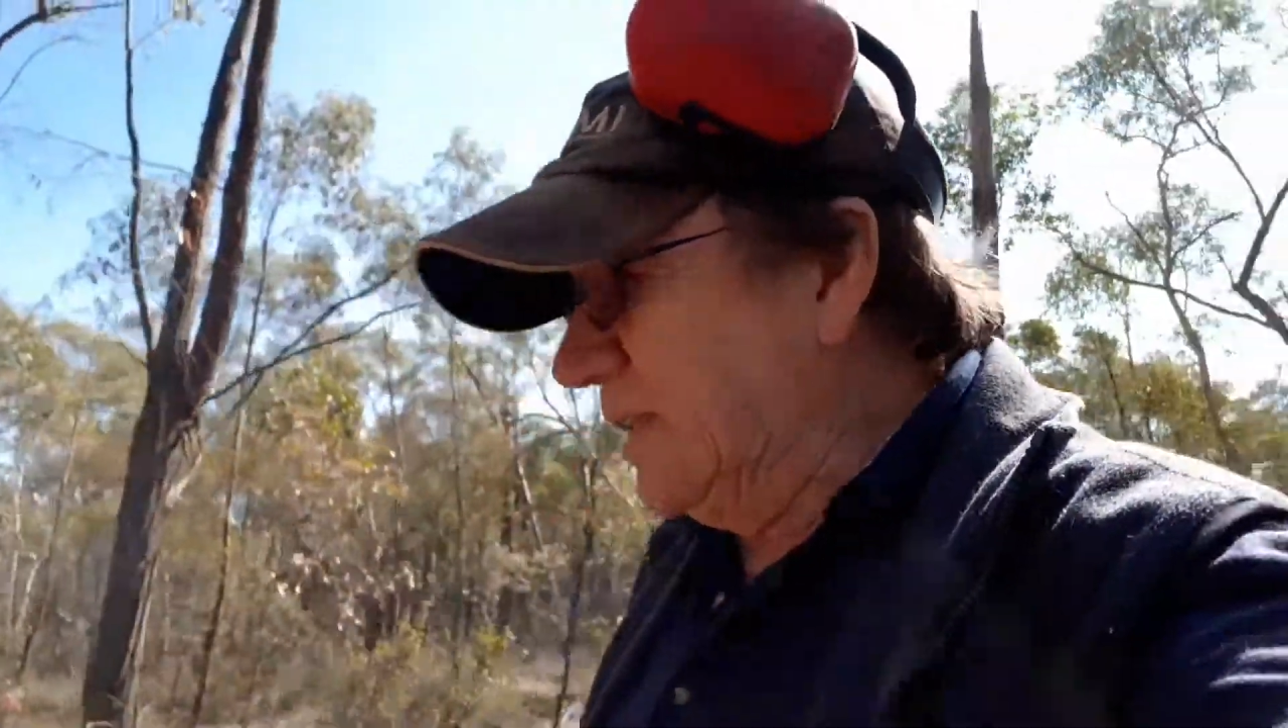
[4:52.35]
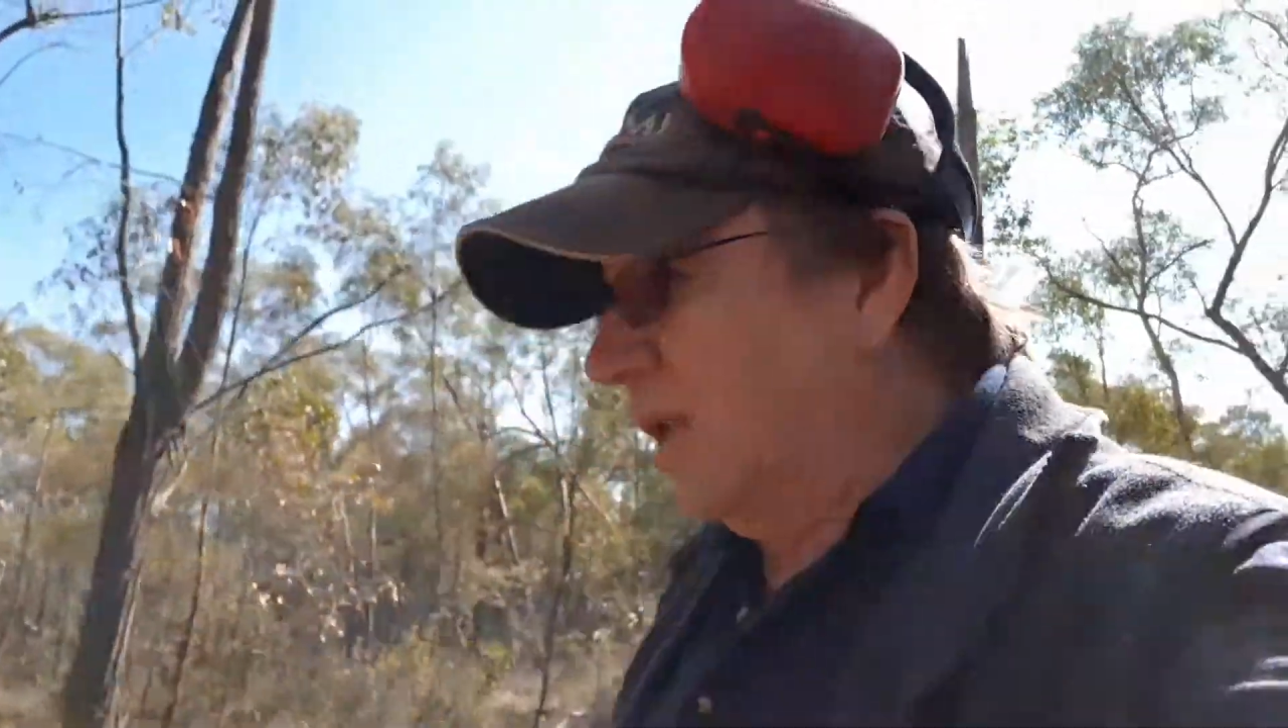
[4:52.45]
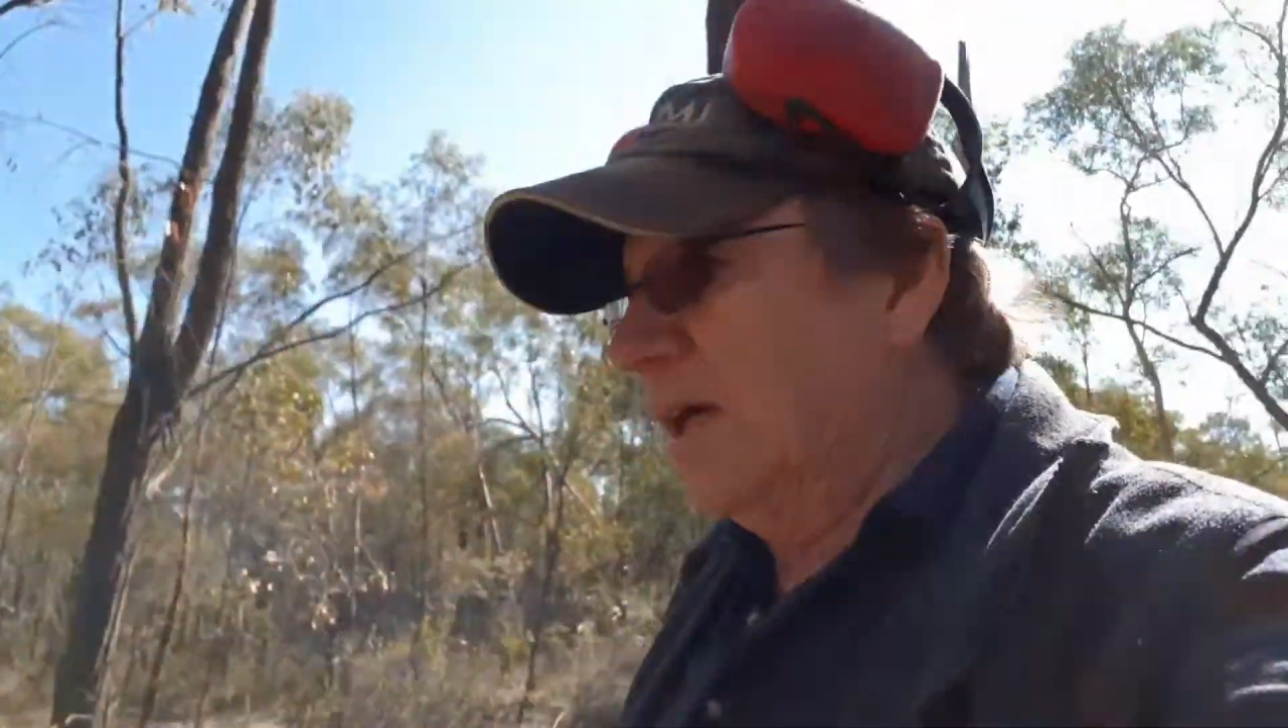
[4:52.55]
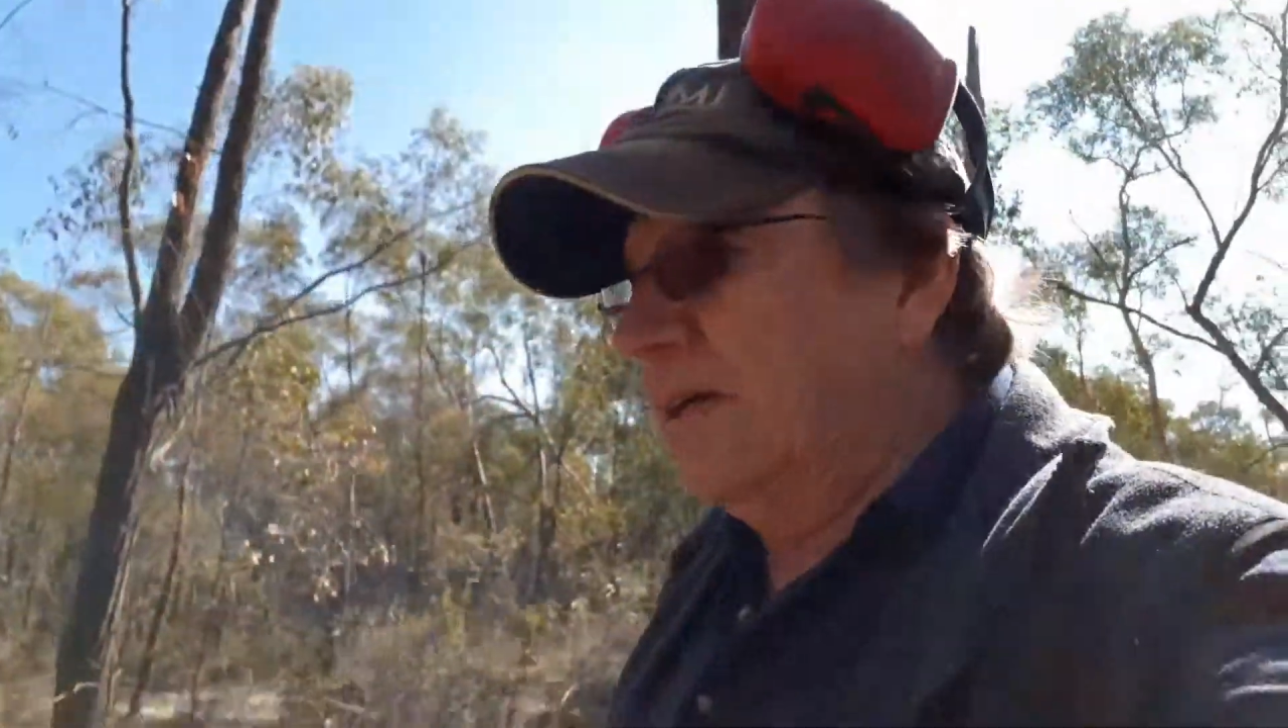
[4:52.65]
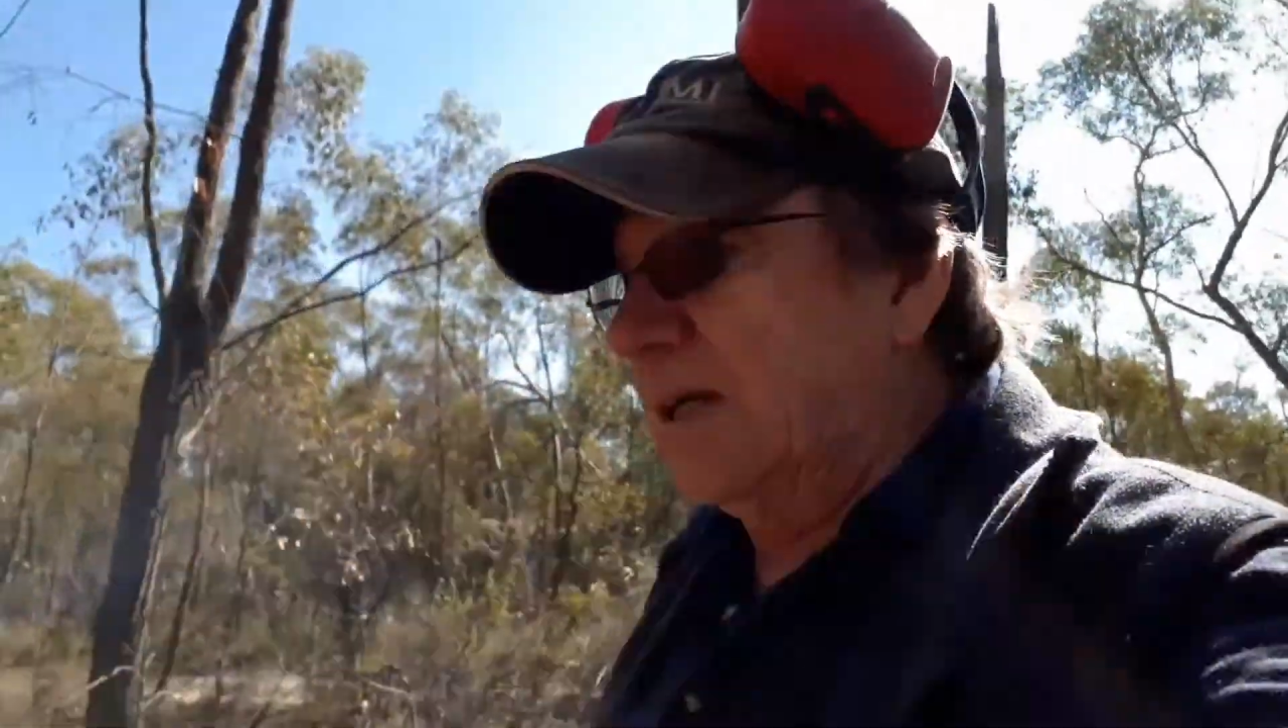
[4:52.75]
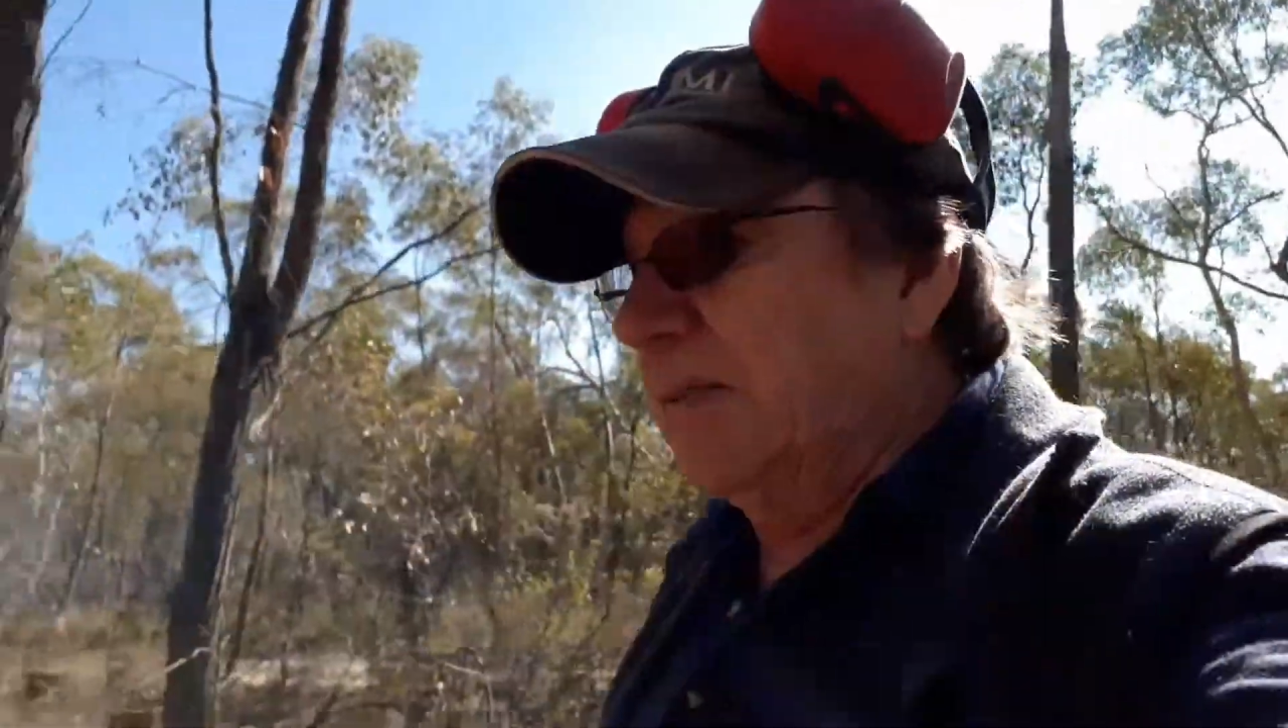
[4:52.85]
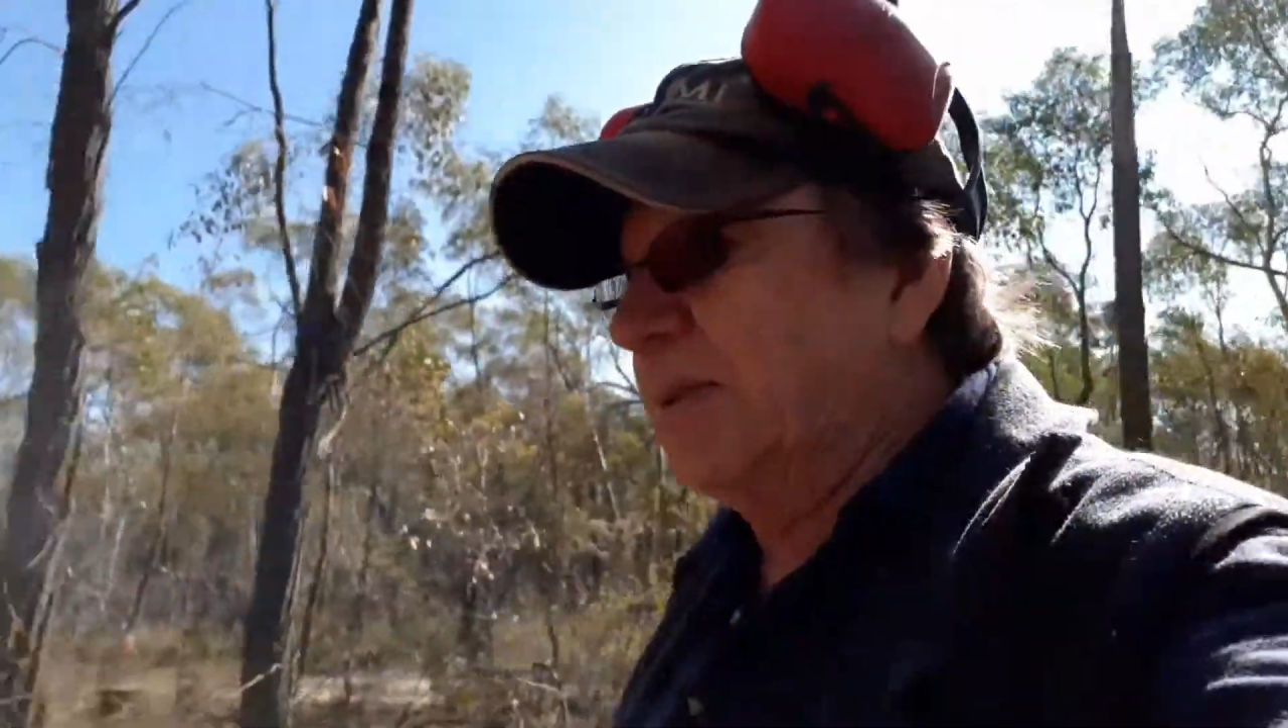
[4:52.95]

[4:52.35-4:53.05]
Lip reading: load up